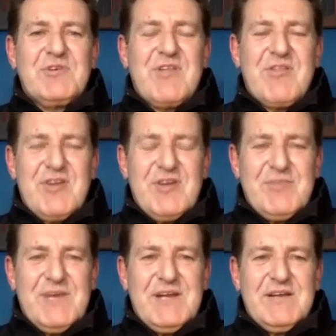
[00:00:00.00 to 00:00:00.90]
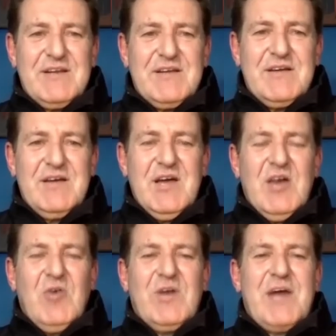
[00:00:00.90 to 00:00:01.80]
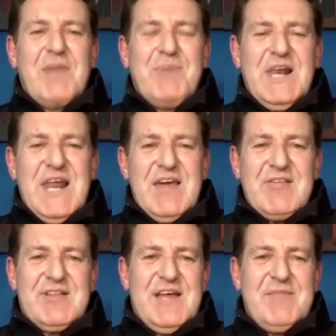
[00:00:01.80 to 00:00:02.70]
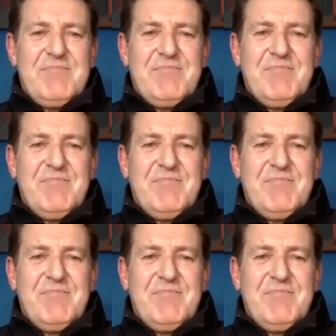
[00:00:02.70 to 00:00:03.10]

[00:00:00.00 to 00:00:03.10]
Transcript: discernment. Lord, I bless them